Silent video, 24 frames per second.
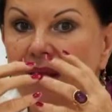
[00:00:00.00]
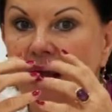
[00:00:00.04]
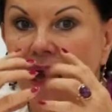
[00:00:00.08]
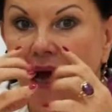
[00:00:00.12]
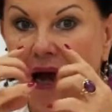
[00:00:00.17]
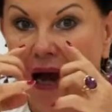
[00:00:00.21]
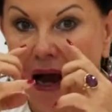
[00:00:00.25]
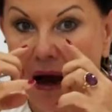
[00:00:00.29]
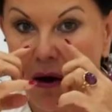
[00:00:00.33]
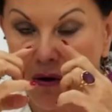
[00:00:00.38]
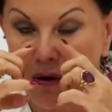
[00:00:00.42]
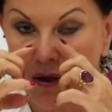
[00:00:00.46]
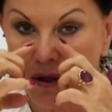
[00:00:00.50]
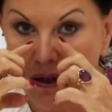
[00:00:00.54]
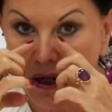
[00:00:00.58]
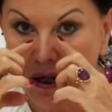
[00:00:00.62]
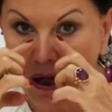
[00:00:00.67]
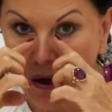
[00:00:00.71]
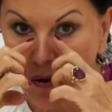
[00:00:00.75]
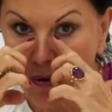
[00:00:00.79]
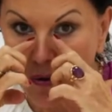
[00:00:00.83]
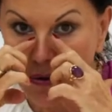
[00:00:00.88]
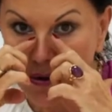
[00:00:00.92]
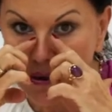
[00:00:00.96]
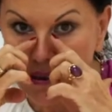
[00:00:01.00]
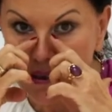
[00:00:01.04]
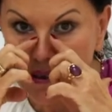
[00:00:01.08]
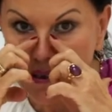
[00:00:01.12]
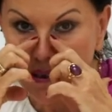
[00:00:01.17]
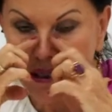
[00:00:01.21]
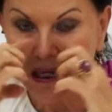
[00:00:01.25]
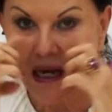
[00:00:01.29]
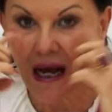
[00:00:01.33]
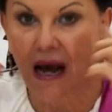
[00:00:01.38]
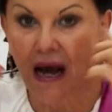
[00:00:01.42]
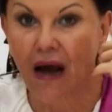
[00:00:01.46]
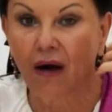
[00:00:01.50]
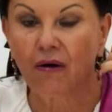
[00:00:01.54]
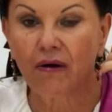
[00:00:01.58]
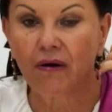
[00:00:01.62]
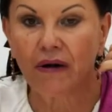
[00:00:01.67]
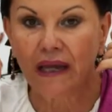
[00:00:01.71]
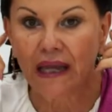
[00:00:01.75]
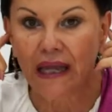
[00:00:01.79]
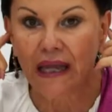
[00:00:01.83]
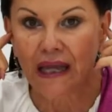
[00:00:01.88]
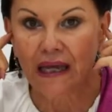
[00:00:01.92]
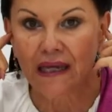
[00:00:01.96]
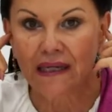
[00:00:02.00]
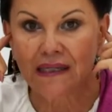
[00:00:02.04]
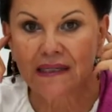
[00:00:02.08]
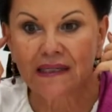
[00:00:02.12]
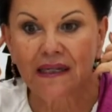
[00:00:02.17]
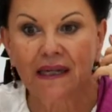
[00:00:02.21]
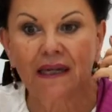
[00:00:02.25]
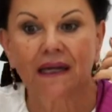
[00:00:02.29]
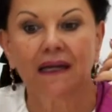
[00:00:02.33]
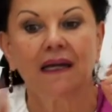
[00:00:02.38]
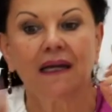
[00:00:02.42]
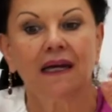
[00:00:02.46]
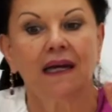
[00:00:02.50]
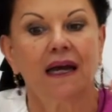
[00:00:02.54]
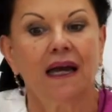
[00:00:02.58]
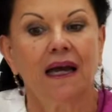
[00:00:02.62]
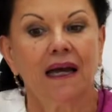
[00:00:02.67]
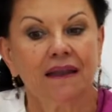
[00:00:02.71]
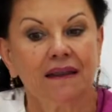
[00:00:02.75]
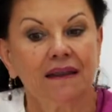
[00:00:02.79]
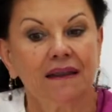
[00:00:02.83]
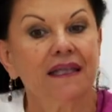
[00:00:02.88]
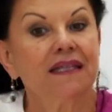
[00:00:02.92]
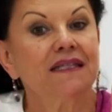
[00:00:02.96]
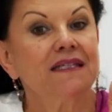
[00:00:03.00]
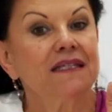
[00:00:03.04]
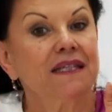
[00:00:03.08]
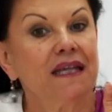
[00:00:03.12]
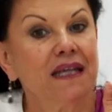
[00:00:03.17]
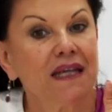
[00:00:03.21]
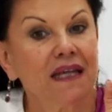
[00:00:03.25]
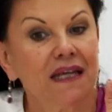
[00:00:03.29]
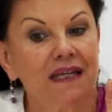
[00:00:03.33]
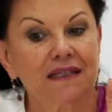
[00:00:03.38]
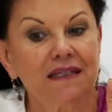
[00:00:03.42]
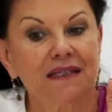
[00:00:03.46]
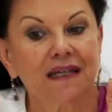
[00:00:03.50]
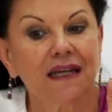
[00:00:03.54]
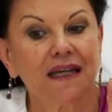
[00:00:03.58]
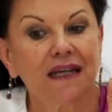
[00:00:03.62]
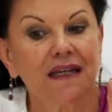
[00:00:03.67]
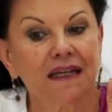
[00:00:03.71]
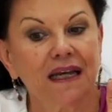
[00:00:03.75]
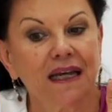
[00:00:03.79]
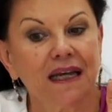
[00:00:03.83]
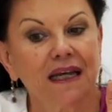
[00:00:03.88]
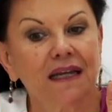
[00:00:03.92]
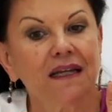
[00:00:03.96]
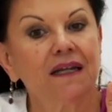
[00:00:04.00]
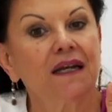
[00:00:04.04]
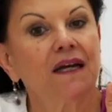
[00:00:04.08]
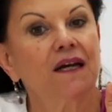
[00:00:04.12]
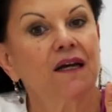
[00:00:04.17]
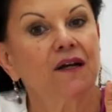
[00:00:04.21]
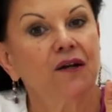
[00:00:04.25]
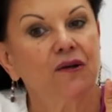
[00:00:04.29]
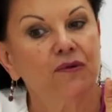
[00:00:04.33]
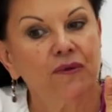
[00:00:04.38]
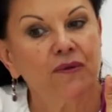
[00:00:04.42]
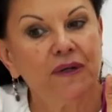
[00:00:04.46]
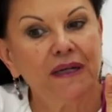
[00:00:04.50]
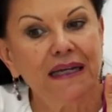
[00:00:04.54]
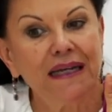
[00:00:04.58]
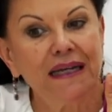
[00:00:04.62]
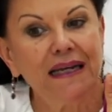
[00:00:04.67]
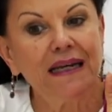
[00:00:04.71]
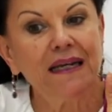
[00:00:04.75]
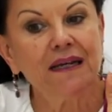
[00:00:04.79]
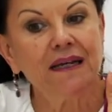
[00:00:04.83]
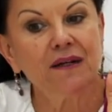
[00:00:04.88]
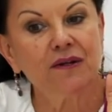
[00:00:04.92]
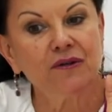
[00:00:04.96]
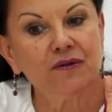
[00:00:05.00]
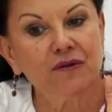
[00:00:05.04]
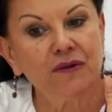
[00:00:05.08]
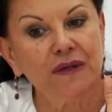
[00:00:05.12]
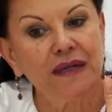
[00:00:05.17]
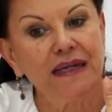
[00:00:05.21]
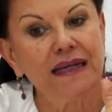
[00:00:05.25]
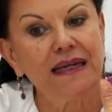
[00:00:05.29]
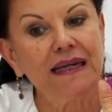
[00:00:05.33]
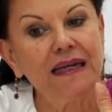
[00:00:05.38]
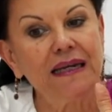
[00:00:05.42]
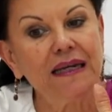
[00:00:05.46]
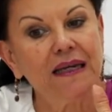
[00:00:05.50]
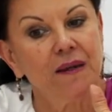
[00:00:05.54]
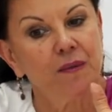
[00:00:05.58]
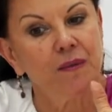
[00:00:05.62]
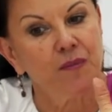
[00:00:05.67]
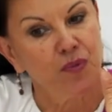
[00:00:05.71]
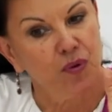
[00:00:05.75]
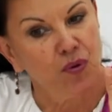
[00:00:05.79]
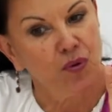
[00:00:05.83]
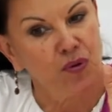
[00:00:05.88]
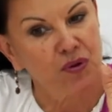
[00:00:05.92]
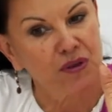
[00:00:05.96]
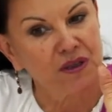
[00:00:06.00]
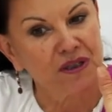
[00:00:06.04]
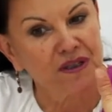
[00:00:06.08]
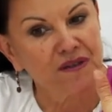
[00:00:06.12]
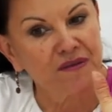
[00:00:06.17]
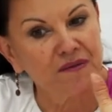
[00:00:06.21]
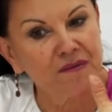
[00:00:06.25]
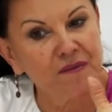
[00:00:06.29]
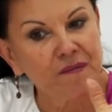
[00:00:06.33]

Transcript: our nose, our ears, and this is indeed really, really important.